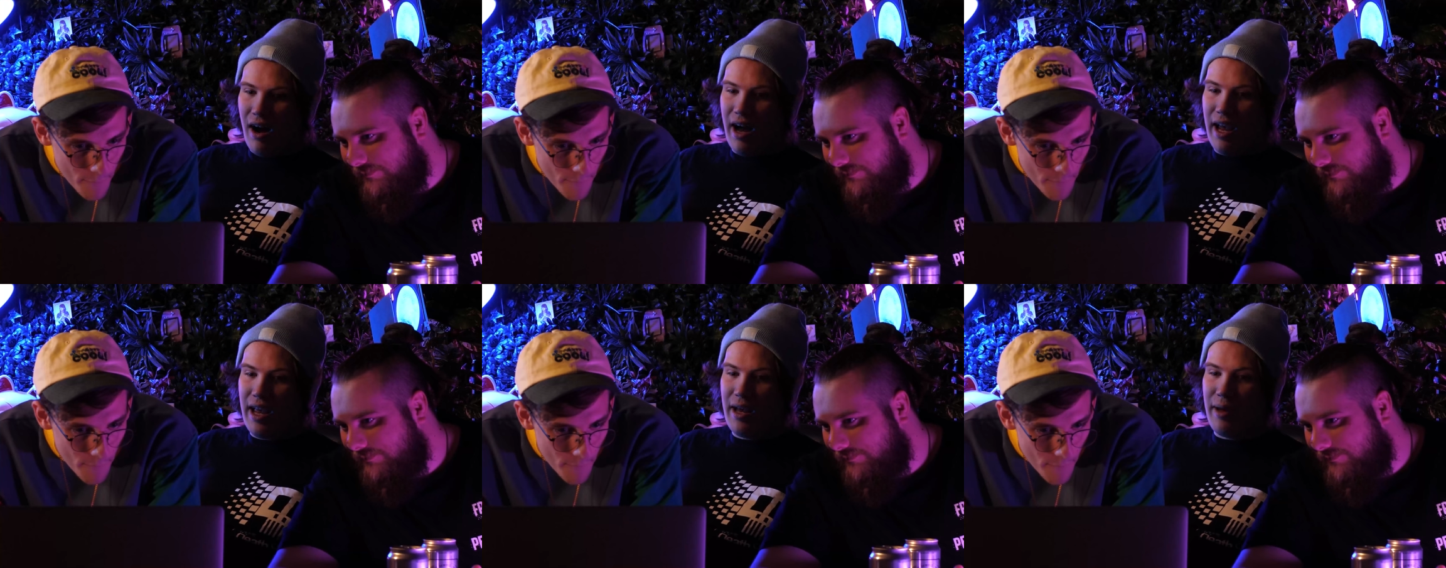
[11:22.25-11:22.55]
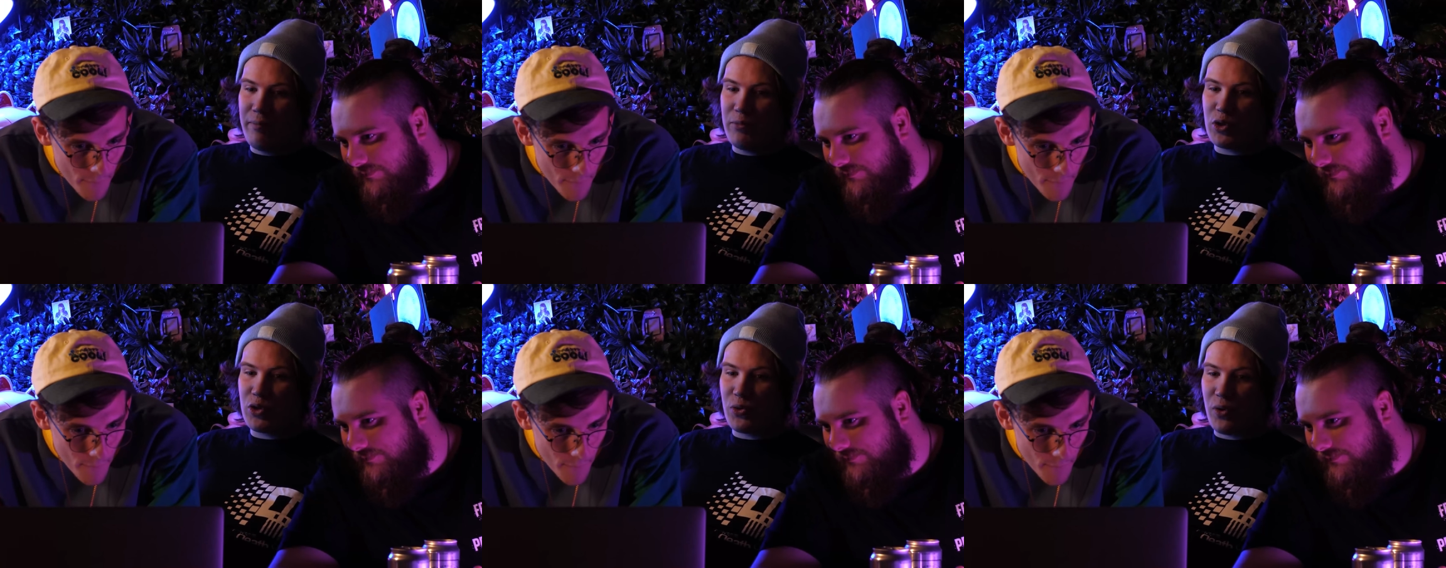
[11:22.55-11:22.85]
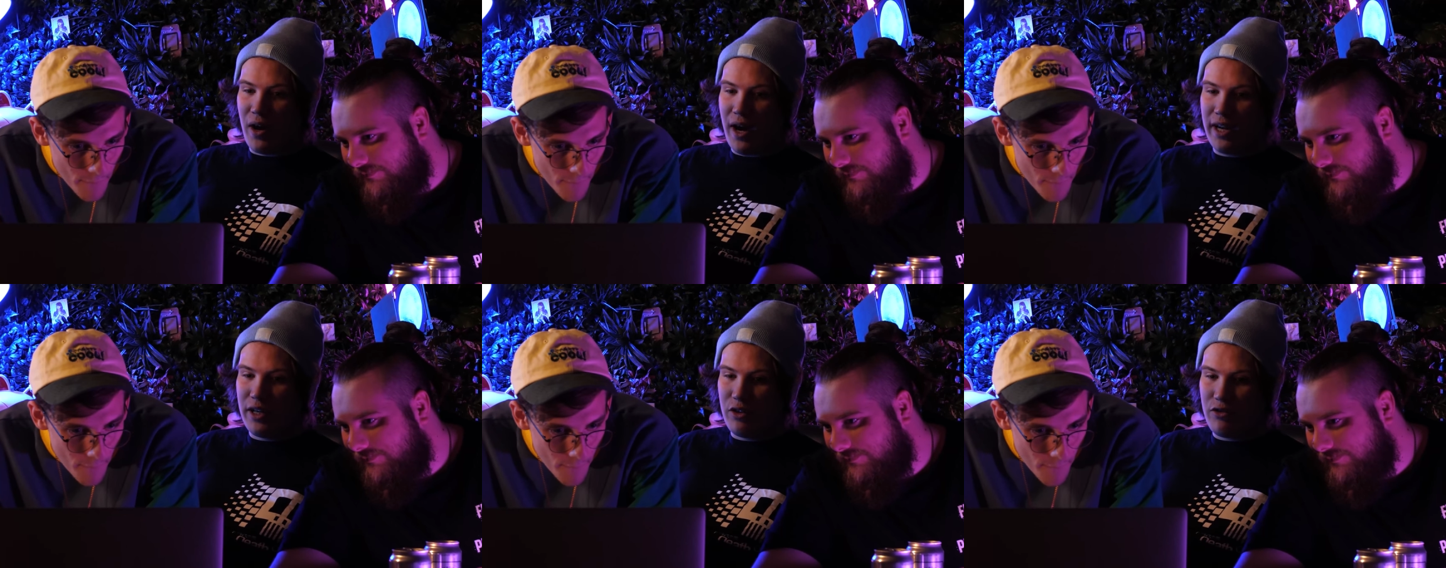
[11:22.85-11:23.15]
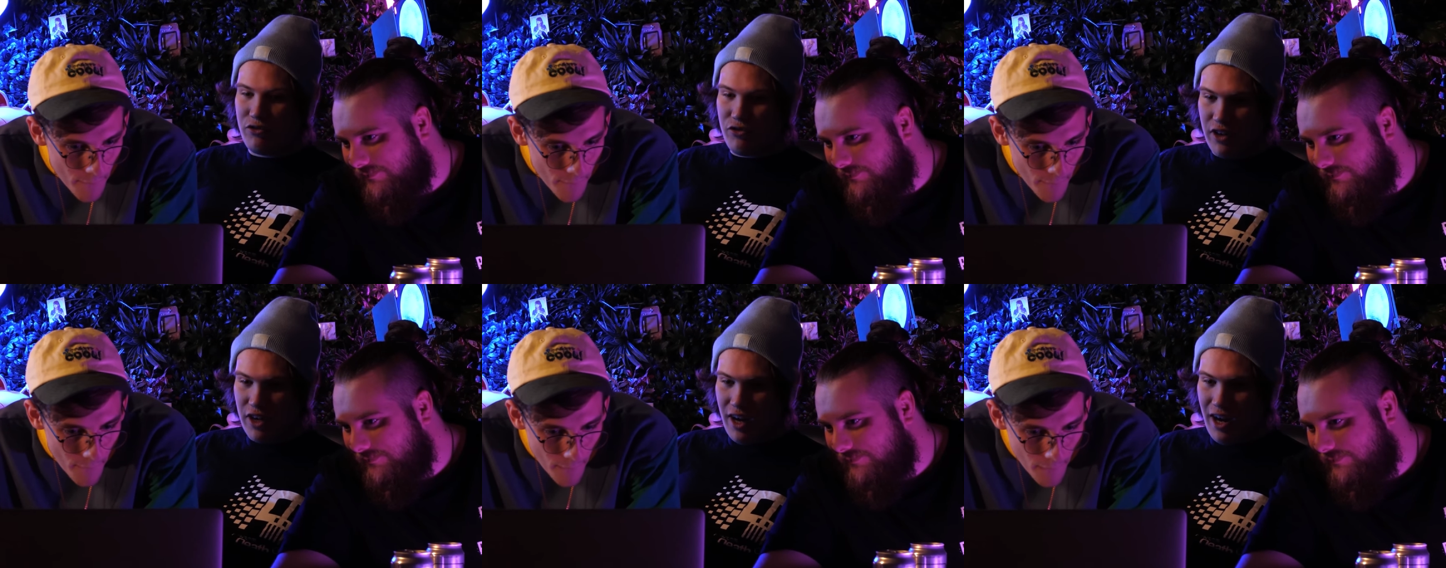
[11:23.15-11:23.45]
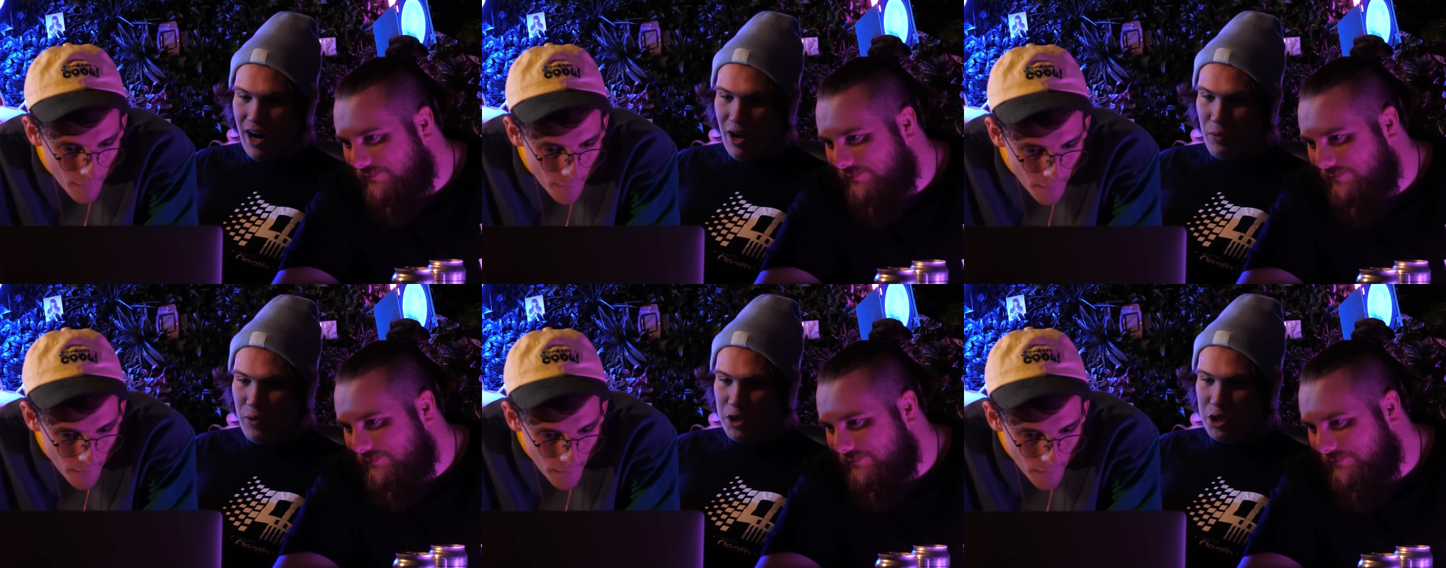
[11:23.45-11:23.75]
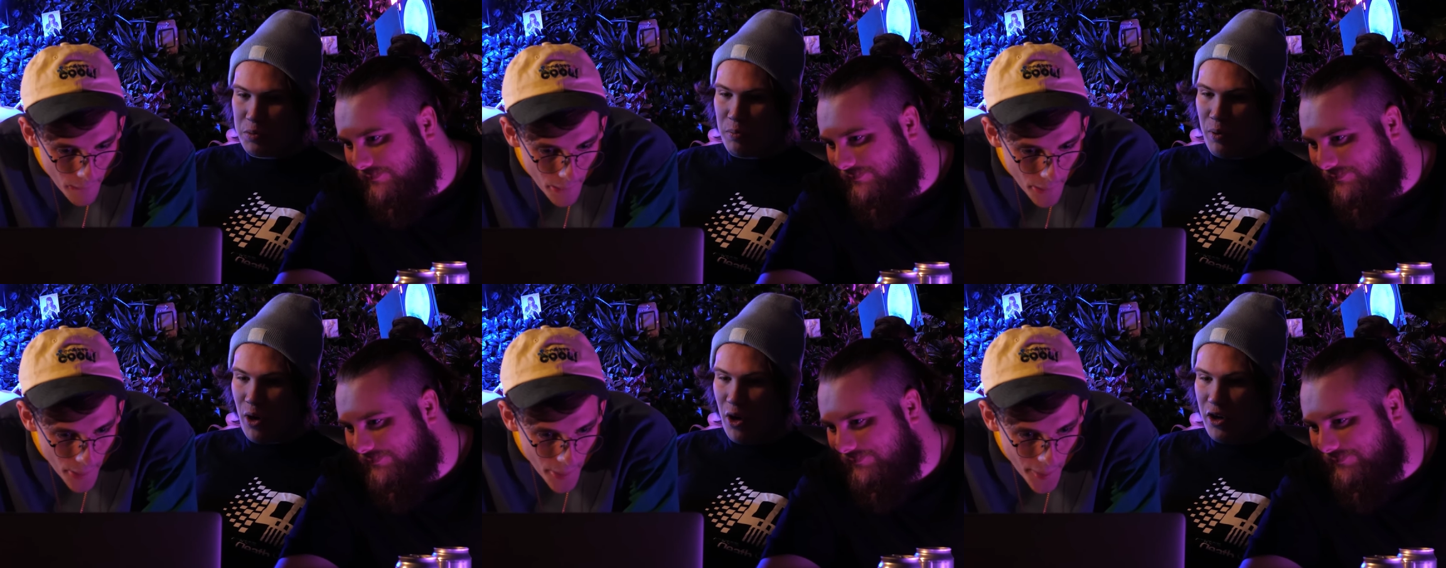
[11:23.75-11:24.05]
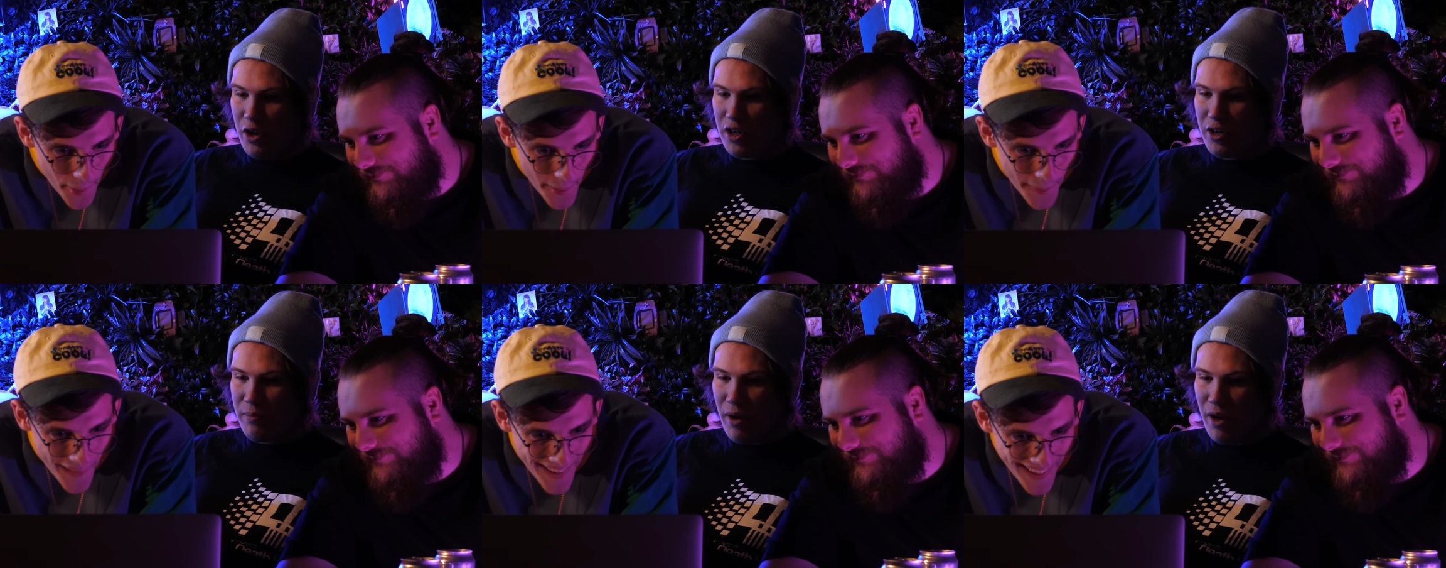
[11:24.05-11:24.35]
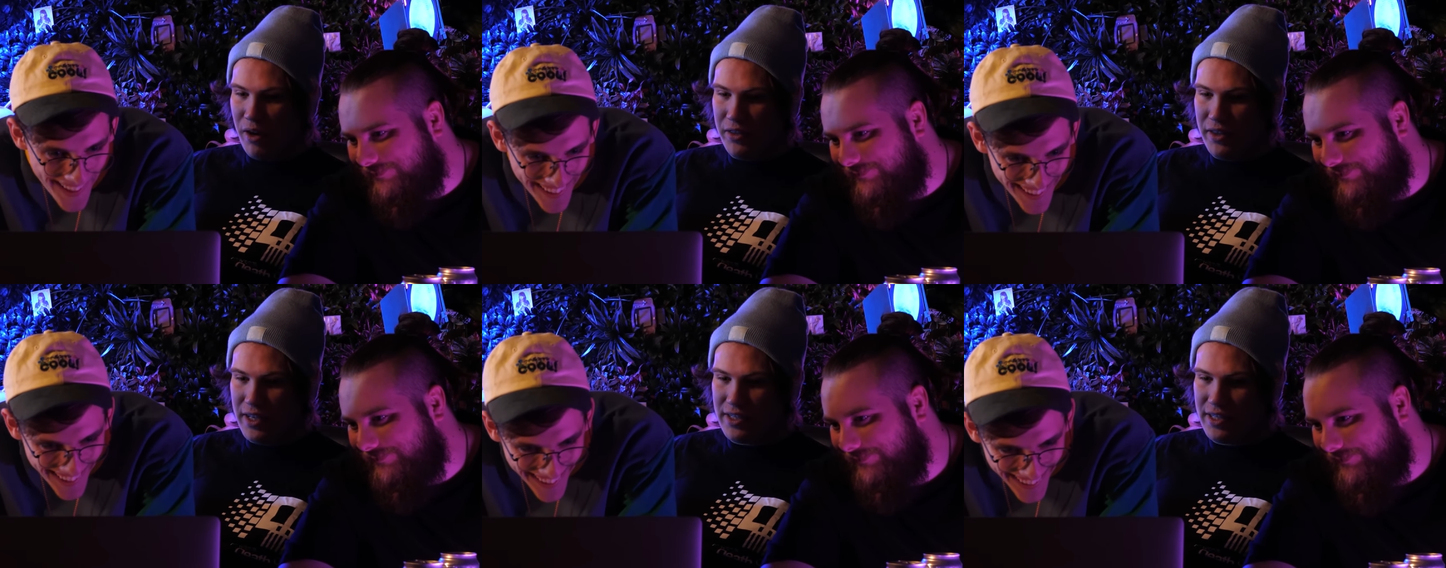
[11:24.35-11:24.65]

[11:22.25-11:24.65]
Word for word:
Speaker 1: I am trying to figure out which Pokemon